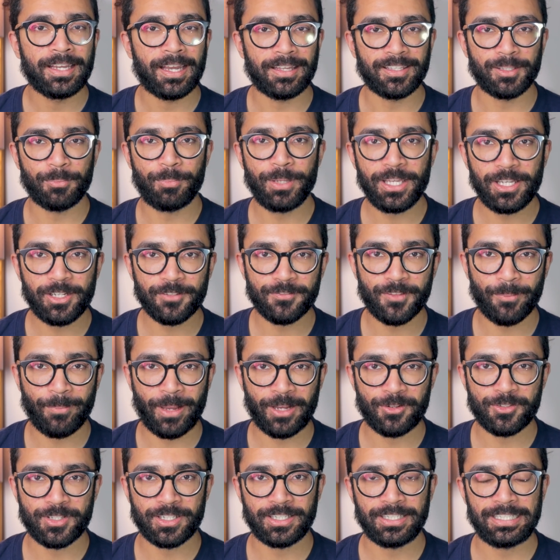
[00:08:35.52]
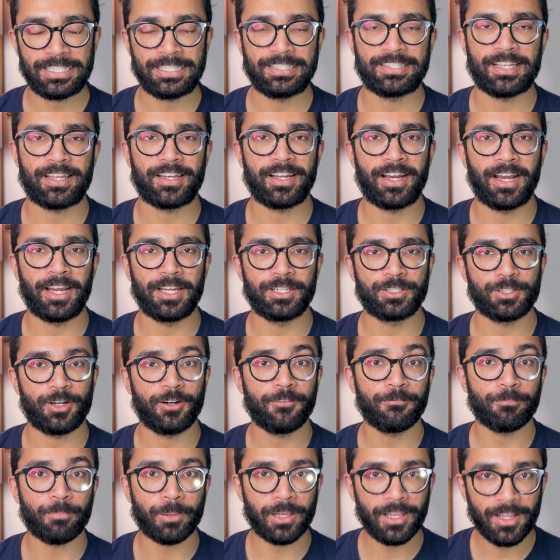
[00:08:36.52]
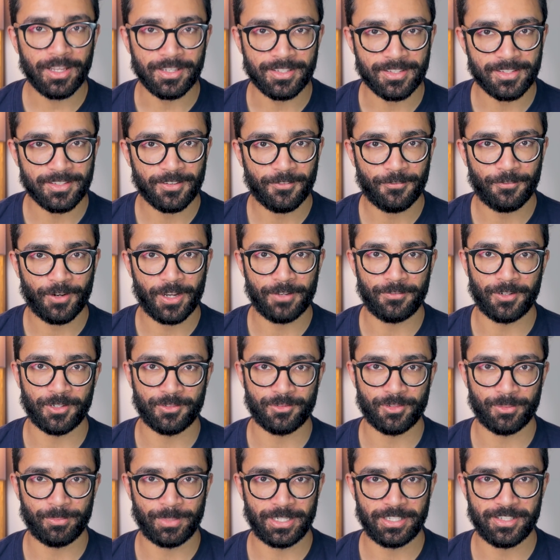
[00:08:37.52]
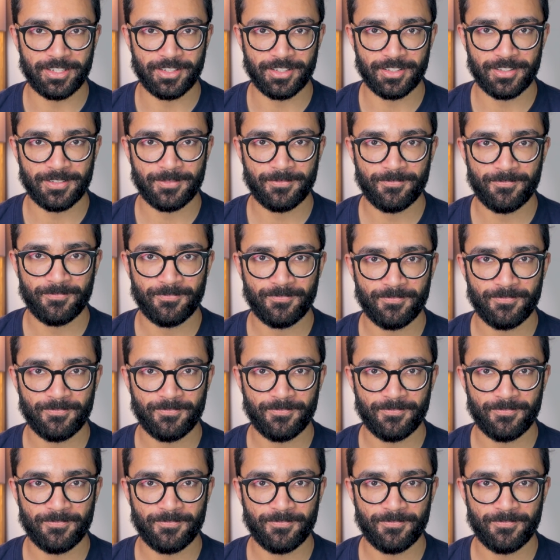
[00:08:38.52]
and the peak of the mountain is at a height of plus 500 meters.